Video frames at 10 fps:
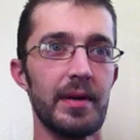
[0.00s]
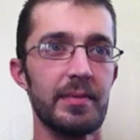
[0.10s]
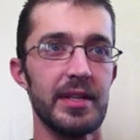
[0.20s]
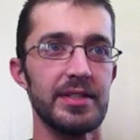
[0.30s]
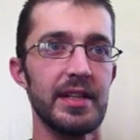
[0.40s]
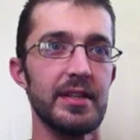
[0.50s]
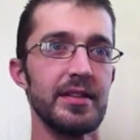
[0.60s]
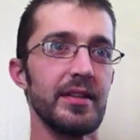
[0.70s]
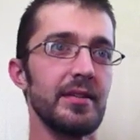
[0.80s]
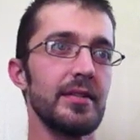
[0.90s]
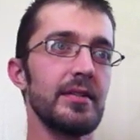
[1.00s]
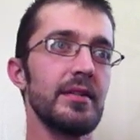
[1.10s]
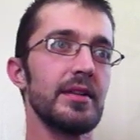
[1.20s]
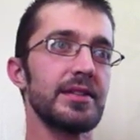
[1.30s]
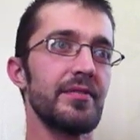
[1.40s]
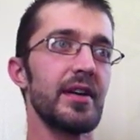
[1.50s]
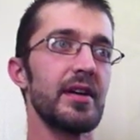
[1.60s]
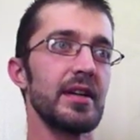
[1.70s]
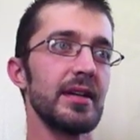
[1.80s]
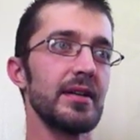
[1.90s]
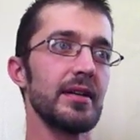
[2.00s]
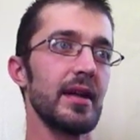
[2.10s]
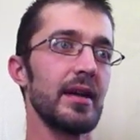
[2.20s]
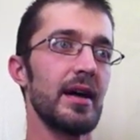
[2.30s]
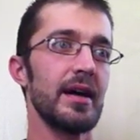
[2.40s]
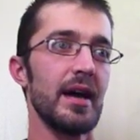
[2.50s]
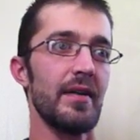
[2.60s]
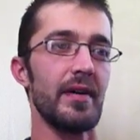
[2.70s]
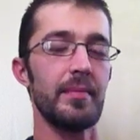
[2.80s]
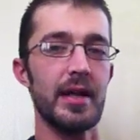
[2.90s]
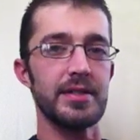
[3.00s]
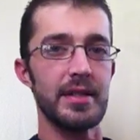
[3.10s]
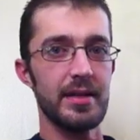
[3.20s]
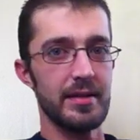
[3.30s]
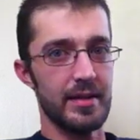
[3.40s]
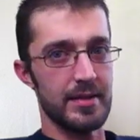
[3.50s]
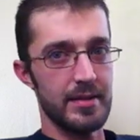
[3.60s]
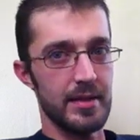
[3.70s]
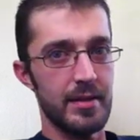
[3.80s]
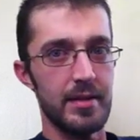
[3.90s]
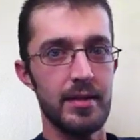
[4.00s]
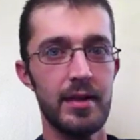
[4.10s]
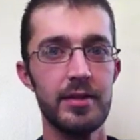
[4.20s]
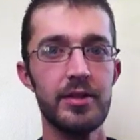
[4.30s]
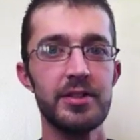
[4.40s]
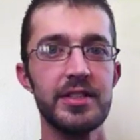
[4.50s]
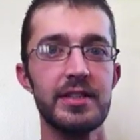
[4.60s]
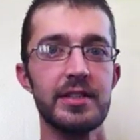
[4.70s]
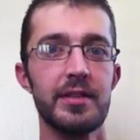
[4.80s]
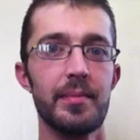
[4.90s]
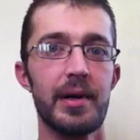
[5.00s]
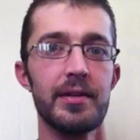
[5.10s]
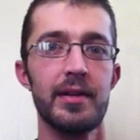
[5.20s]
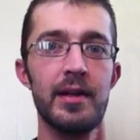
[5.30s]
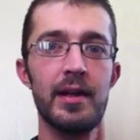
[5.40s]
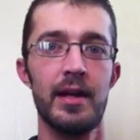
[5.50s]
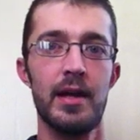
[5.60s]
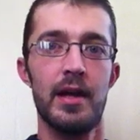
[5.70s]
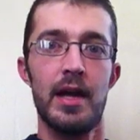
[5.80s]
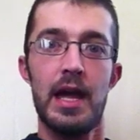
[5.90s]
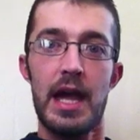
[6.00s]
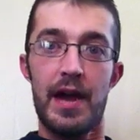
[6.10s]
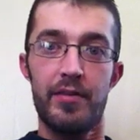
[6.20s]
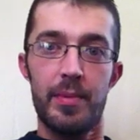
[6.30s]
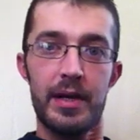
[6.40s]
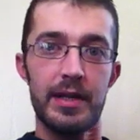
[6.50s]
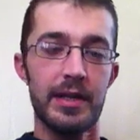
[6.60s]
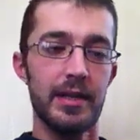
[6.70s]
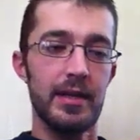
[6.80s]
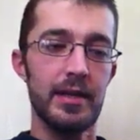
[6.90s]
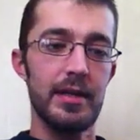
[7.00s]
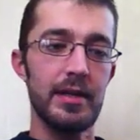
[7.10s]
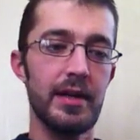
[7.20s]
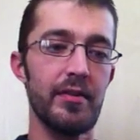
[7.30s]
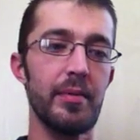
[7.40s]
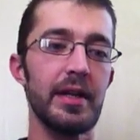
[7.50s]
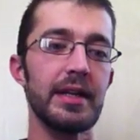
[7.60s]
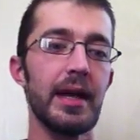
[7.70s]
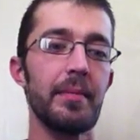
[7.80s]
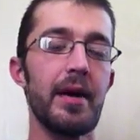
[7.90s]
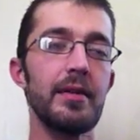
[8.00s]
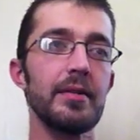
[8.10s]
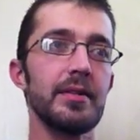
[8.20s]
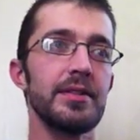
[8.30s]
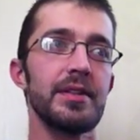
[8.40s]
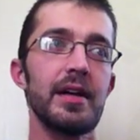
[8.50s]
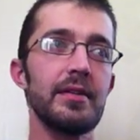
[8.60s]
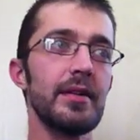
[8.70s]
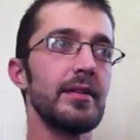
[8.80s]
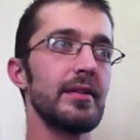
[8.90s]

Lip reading: I'm going to say to the severity that I have. I'm not saying that yours isn't, but everybody came out and said